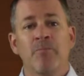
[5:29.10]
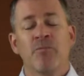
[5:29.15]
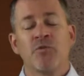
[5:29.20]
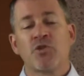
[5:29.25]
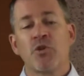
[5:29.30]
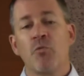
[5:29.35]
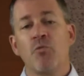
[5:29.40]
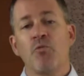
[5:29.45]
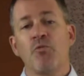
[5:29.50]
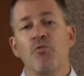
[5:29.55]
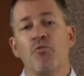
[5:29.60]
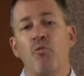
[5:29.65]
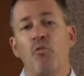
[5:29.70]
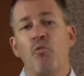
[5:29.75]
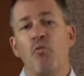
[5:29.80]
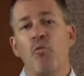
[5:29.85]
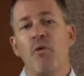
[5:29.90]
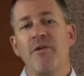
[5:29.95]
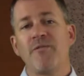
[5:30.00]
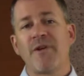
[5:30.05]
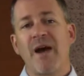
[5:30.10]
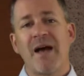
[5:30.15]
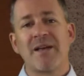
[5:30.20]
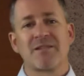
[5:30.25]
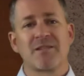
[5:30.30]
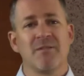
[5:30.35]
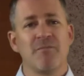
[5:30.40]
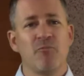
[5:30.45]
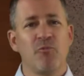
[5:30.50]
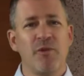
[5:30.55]
So we've
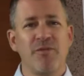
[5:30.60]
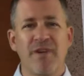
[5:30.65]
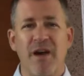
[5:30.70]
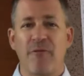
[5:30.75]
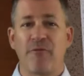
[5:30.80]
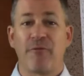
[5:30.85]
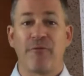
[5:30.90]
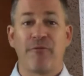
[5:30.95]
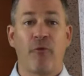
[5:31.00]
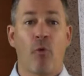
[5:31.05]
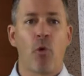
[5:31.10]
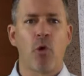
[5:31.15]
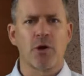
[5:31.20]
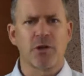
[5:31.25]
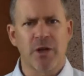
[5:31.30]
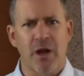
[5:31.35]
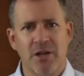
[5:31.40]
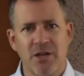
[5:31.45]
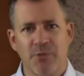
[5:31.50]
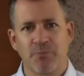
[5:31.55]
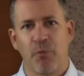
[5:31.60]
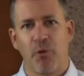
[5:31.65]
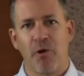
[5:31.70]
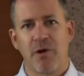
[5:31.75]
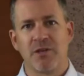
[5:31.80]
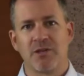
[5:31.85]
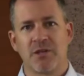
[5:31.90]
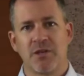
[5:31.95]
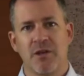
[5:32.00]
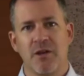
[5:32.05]
got 4 touch
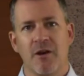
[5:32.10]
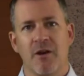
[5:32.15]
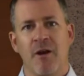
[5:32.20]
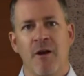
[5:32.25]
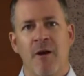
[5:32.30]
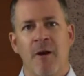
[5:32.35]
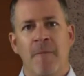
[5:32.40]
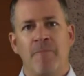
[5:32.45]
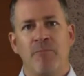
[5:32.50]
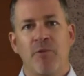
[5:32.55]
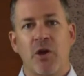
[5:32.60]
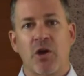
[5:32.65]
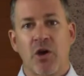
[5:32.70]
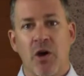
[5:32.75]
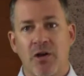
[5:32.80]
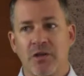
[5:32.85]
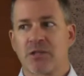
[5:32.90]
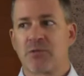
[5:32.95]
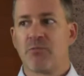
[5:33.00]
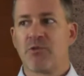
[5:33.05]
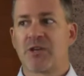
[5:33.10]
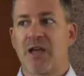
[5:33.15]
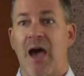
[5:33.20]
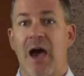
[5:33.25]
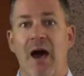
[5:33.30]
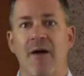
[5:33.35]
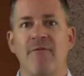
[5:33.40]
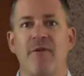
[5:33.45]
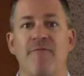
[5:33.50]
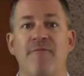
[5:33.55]
points here that customers
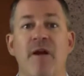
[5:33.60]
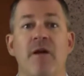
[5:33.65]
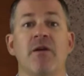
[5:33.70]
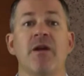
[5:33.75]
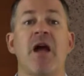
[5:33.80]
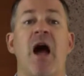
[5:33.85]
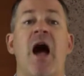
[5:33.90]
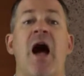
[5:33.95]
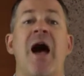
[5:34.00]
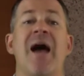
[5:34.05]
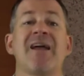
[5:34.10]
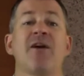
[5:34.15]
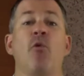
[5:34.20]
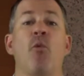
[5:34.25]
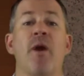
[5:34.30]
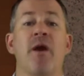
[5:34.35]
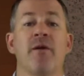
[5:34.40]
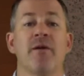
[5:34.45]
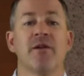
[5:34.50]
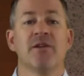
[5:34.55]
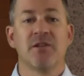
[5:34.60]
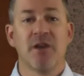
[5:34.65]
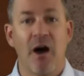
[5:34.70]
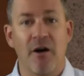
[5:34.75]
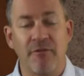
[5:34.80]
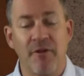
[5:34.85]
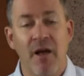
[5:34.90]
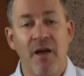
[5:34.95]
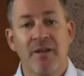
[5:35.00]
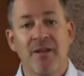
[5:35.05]
have a very high awareness
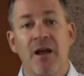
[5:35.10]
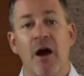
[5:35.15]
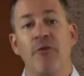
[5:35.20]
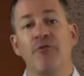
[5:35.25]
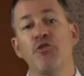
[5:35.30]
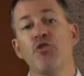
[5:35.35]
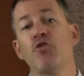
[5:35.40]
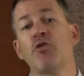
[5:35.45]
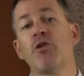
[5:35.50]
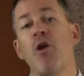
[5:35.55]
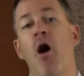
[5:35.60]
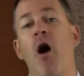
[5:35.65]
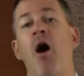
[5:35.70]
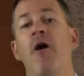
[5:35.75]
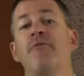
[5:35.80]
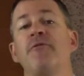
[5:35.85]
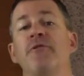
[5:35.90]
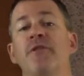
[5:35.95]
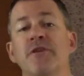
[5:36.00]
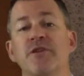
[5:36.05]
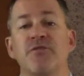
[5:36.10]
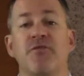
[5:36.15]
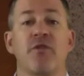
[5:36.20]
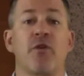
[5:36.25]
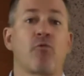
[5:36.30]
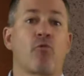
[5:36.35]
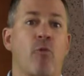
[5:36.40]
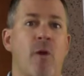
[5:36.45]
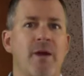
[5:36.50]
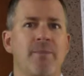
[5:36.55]
of. Now, if you can offer this for
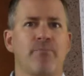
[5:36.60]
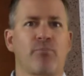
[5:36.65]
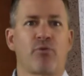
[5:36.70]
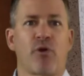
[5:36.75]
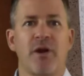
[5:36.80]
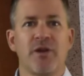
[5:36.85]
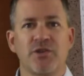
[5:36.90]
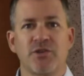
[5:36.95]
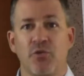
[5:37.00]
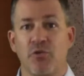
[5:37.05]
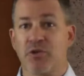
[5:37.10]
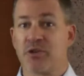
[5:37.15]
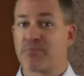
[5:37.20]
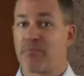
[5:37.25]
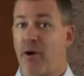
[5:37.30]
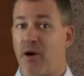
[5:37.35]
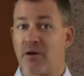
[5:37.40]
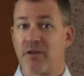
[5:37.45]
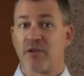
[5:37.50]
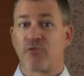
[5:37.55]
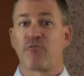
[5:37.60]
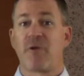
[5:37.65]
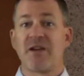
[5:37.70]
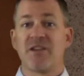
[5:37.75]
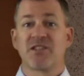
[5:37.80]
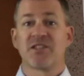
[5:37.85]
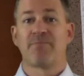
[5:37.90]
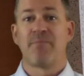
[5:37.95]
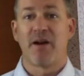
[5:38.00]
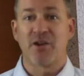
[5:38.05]
the right price or as part of the
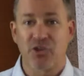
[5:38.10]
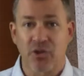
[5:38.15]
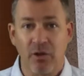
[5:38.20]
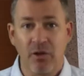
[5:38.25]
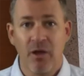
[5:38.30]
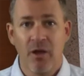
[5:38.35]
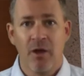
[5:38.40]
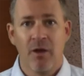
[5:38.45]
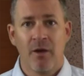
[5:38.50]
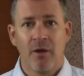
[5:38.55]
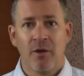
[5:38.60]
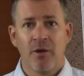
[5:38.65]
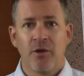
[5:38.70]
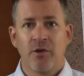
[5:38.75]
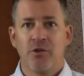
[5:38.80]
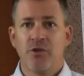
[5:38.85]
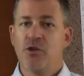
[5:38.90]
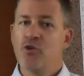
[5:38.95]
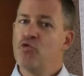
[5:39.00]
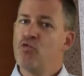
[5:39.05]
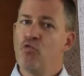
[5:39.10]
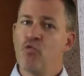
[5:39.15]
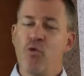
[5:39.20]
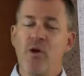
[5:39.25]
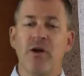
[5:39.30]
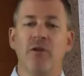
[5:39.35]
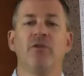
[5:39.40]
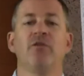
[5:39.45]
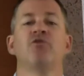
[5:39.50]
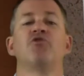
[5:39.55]
right special, you
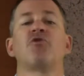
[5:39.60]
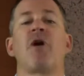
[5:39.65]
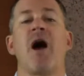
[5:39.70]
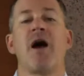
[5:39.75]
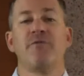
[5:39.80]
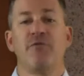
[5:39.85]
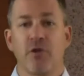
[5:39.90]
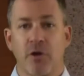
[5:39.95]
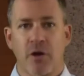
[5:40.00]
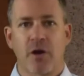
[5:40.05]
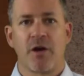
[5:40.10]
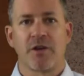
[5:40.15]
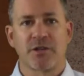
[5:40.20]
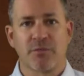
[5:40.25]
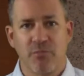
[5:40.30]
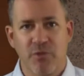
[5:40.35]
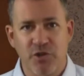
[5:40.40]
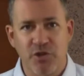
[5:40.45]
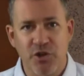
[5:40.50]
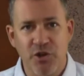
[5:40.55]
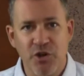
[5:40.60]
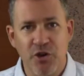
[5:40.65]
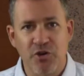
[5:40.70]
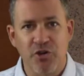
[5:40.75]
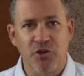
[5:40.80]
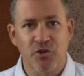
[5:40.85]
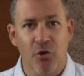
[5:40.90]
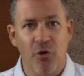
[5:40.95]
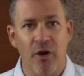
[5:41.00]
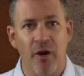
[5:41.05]
will drive your customers to your
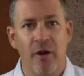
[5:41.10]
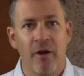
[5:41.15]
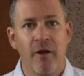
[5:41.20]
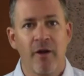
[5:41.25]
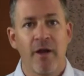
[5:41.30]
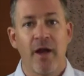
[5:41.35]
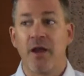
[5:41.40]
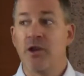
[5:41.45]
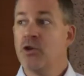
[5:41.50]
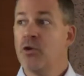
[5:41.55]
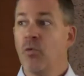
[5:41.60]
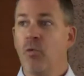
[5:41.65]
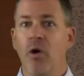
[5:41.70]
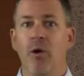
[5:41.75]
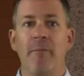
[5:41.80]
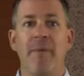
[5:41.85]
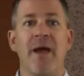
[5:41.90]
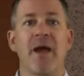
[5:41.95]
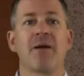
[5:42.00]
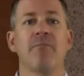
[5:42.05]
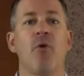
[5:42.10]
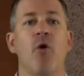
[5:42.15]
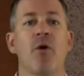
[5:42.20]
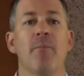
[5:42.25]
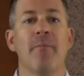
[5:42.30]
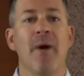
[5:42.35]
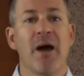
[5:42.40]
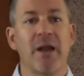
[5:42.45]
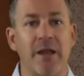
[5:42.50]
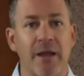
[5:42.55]
store and you will make
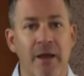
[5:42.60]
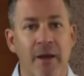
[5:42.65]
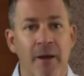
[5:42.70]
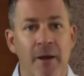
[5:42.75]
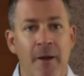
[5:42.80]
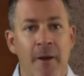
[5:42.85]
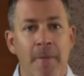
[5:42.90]
more money.